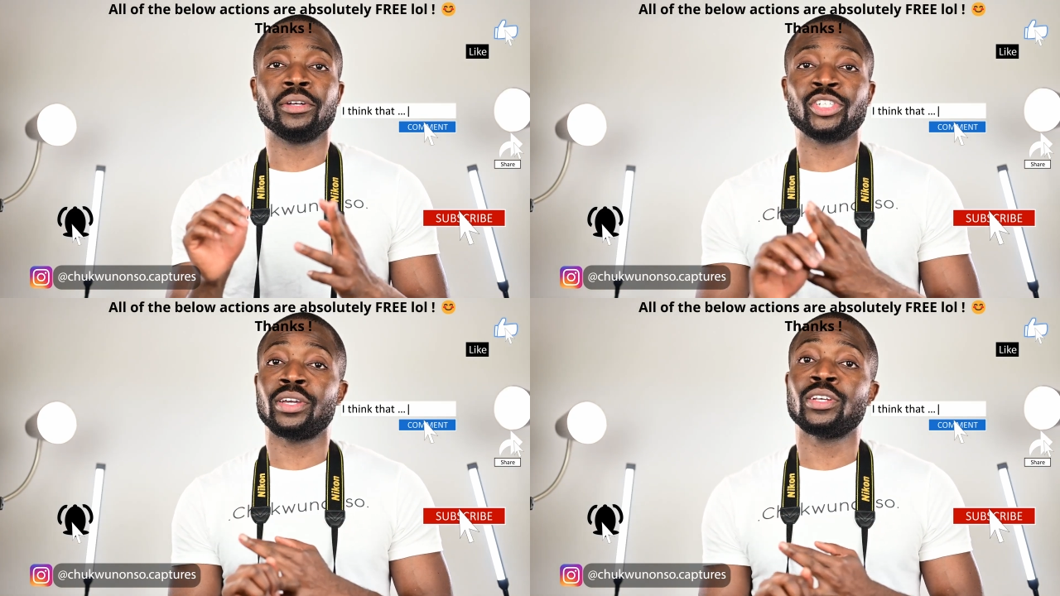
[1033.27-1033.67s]

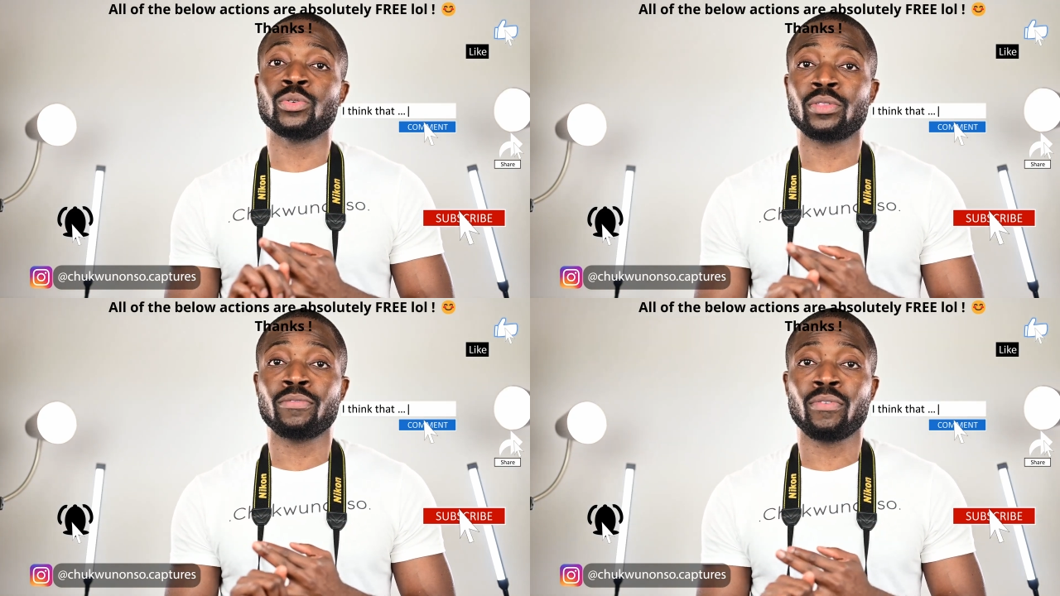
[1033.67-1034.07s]
share
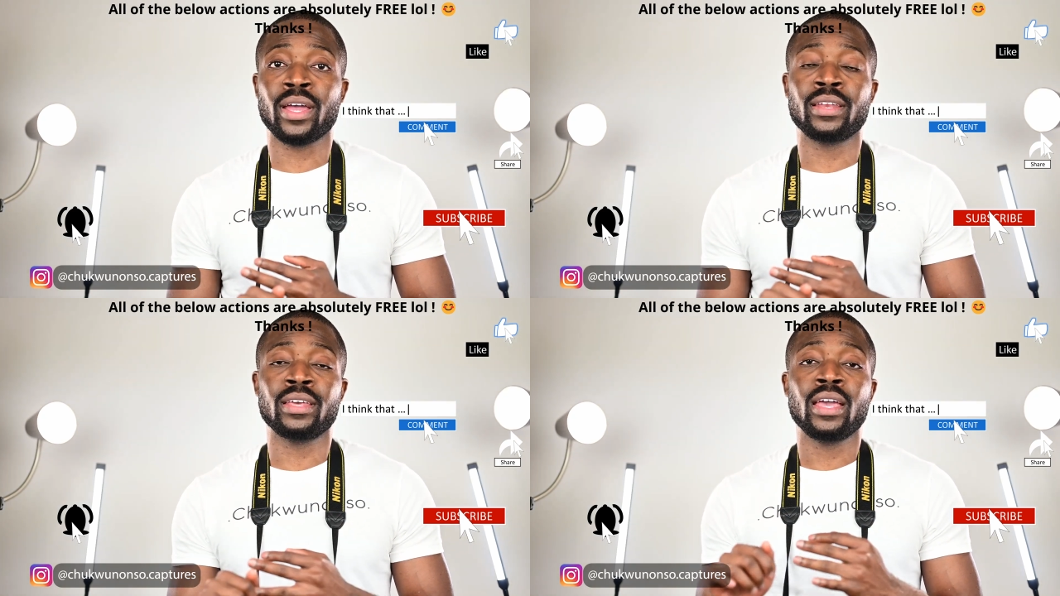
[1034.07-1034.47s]
this with a
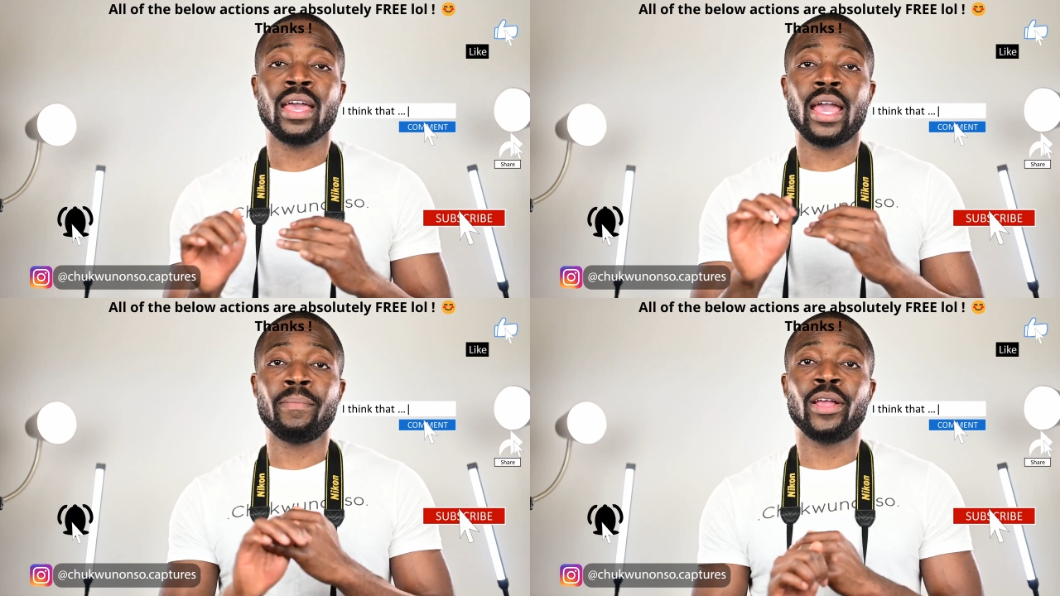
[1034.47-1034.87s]
friend,
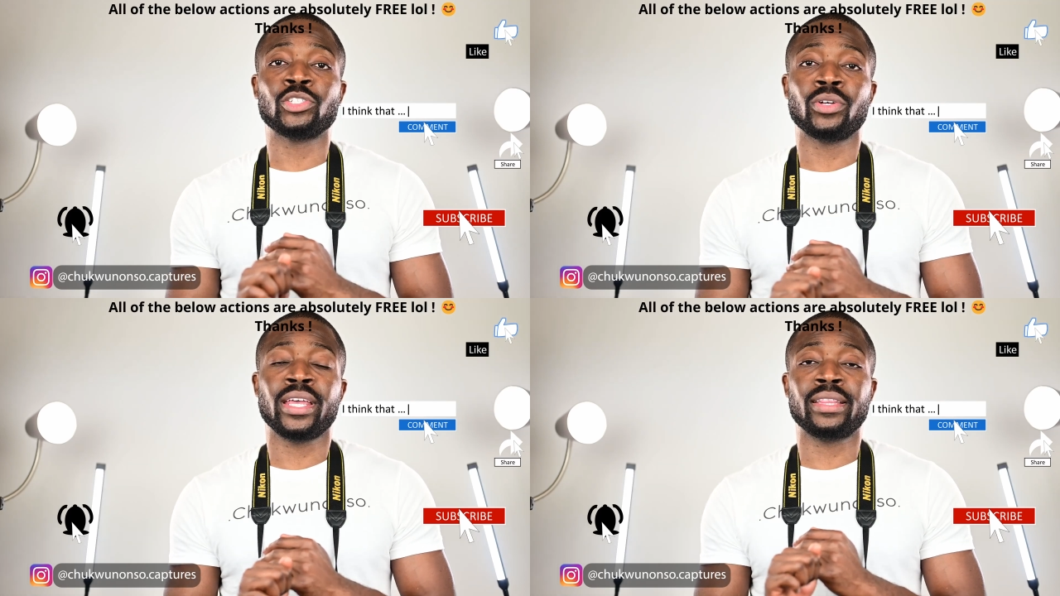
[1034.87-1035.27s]
and make
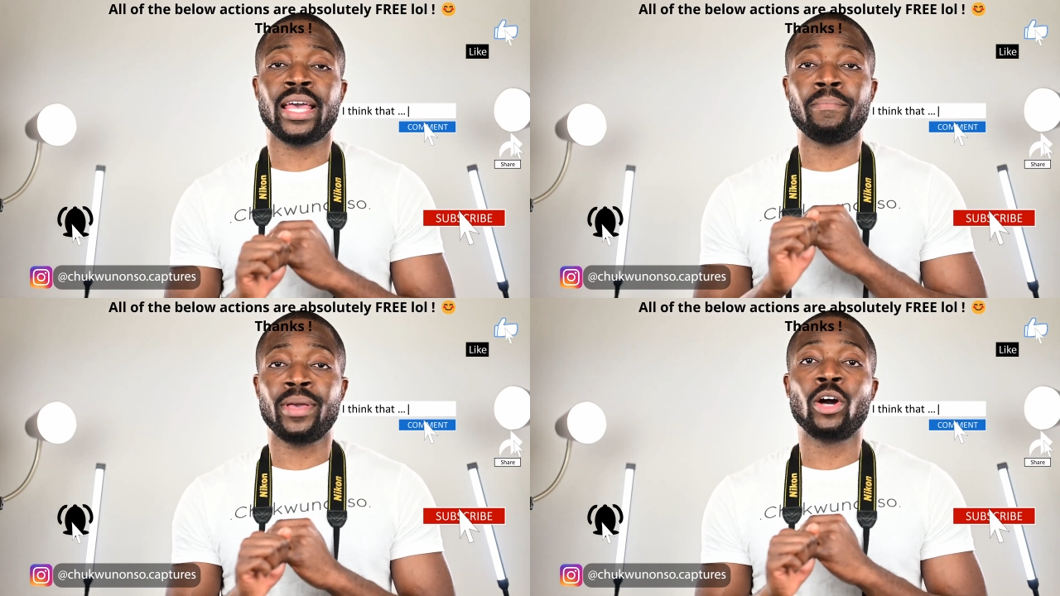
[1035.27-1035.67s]
sure to hit
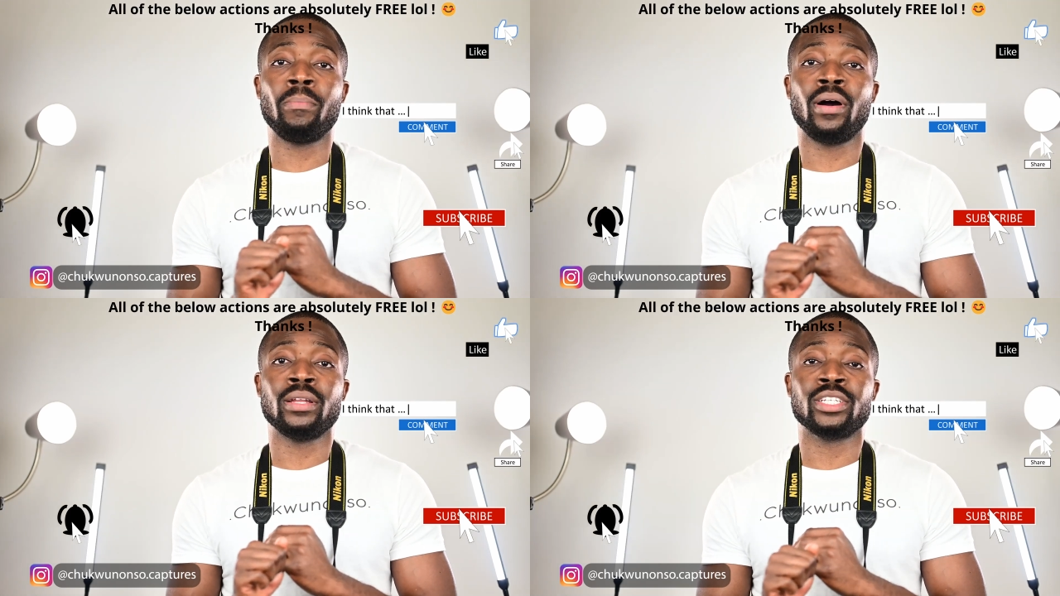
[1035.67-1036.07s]
that
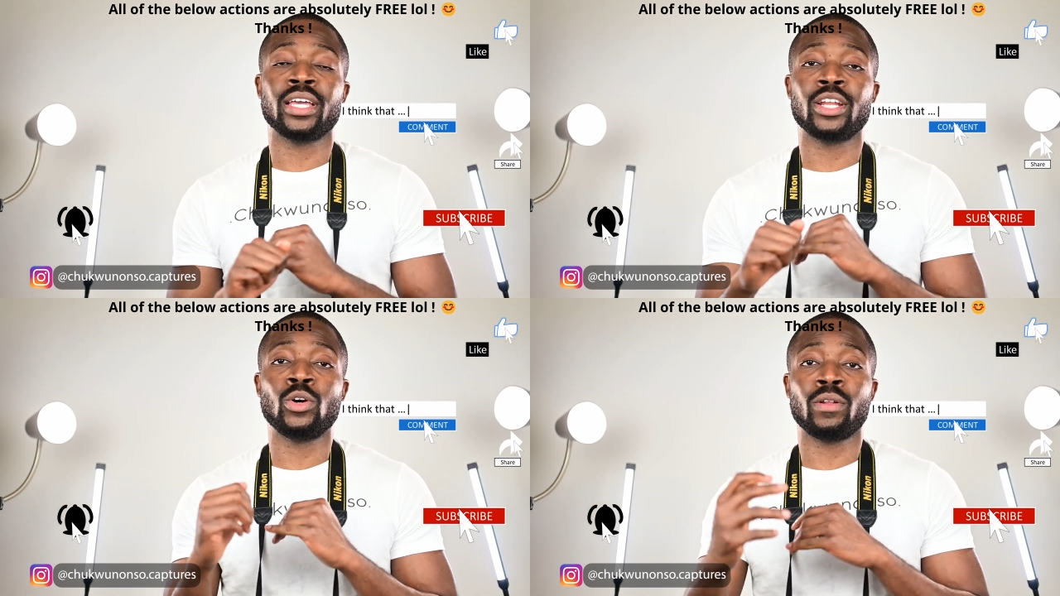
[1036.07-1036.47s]
bell button to
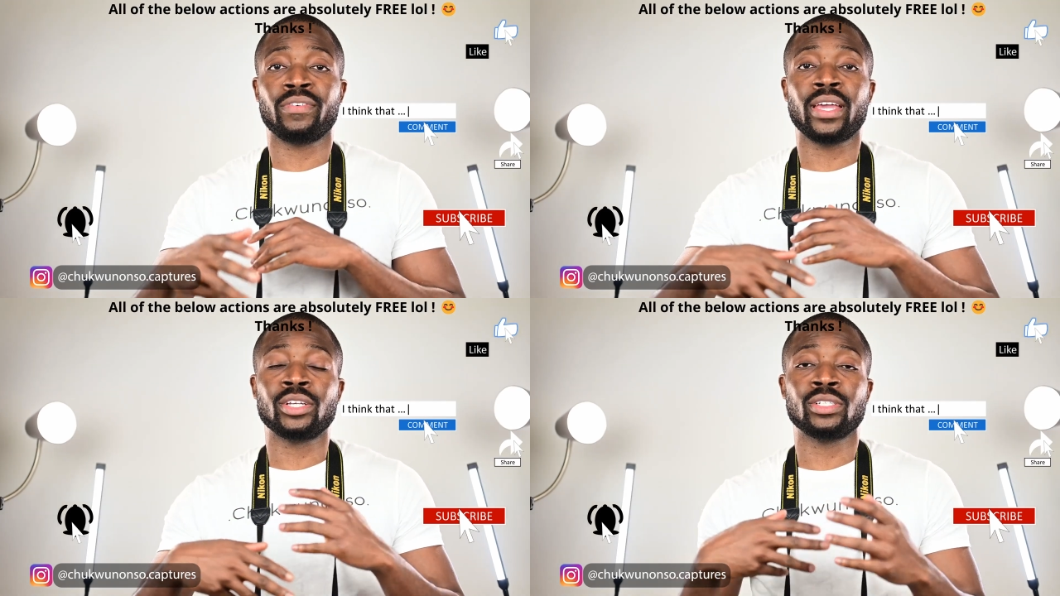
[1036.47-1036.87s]
get a
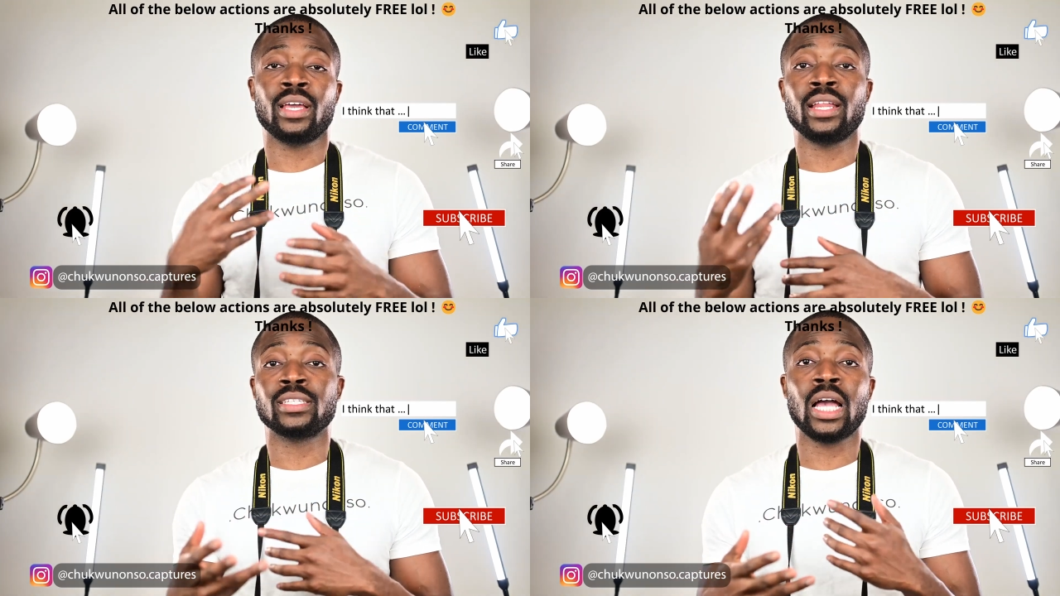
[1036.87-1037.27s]
notification
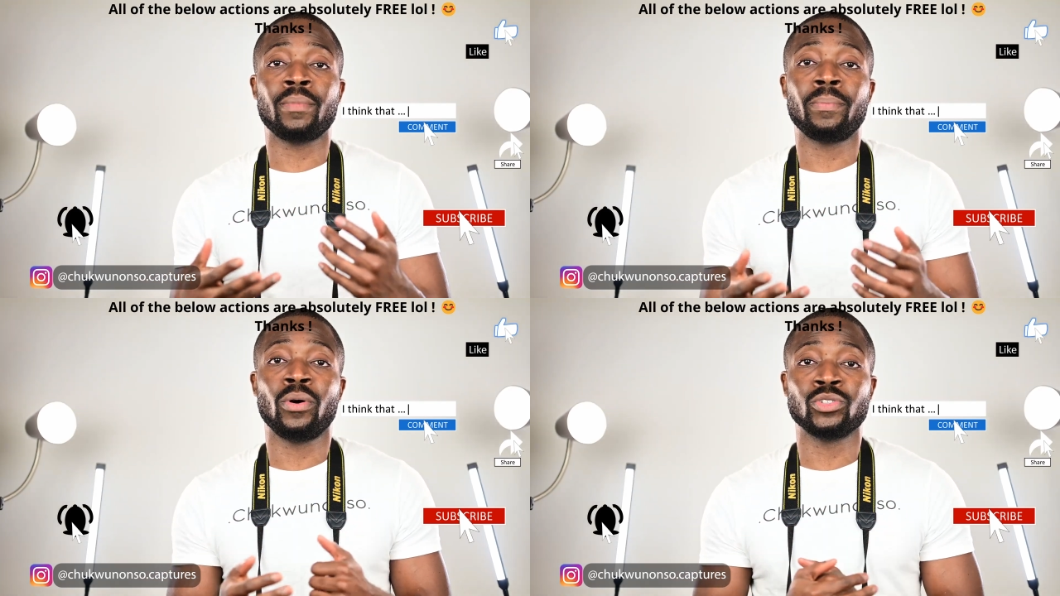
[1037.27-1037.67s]

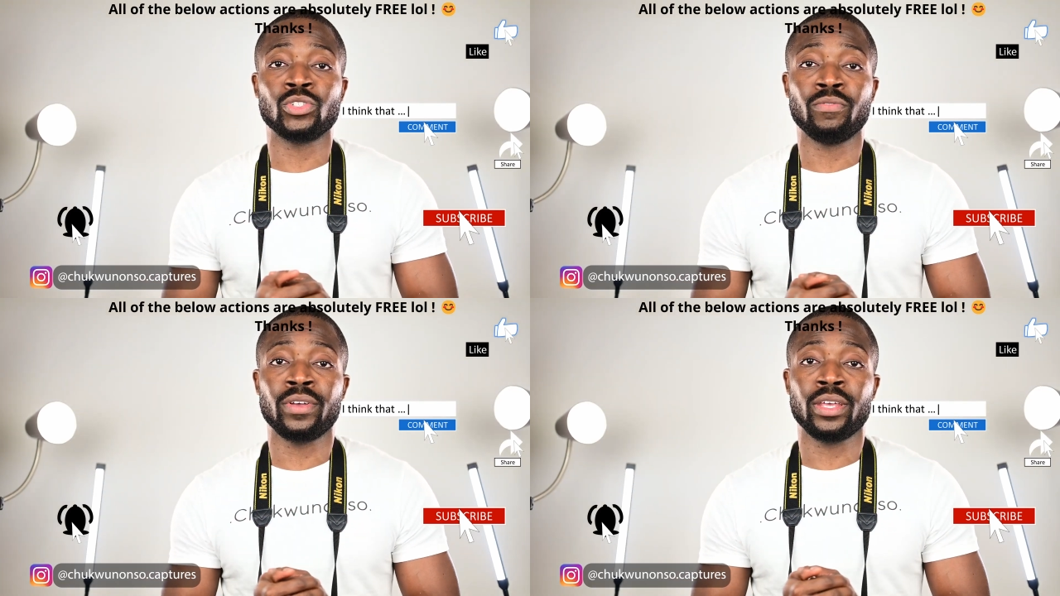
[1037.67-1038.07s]
anytime I
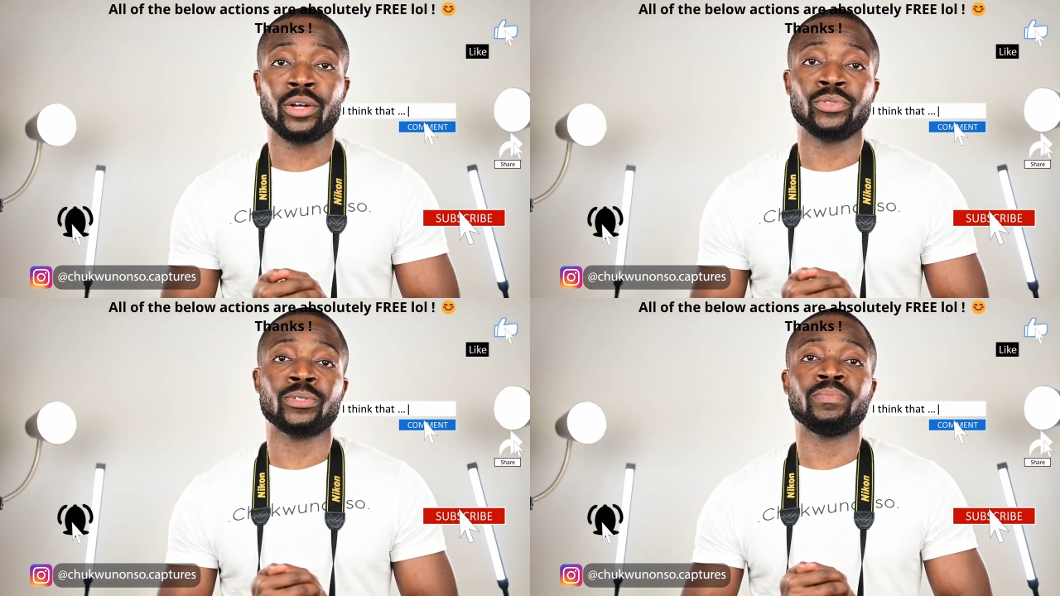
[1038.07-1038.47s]
post new
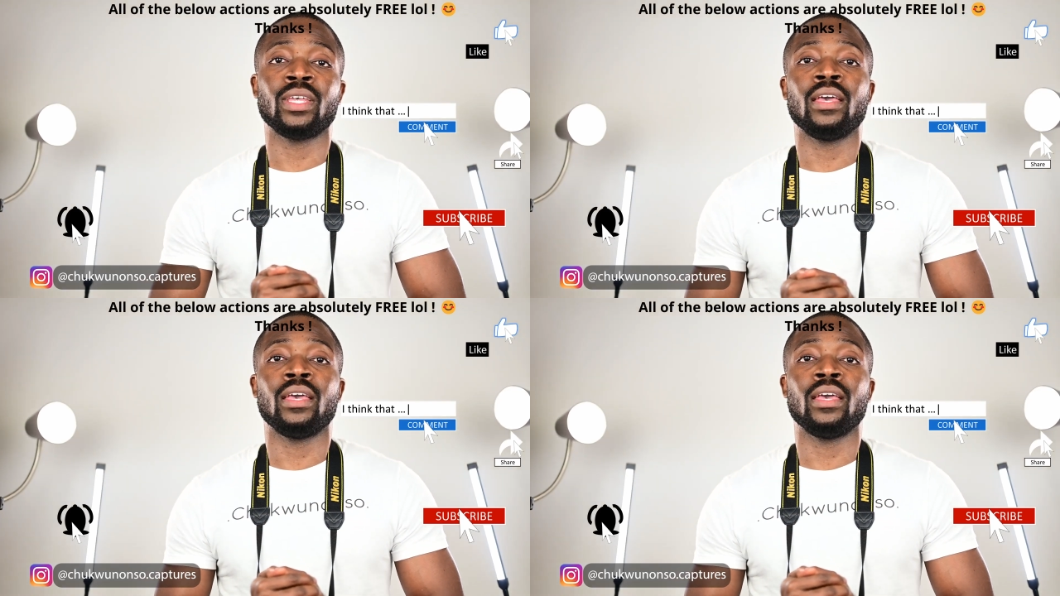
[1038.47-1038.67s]
videos.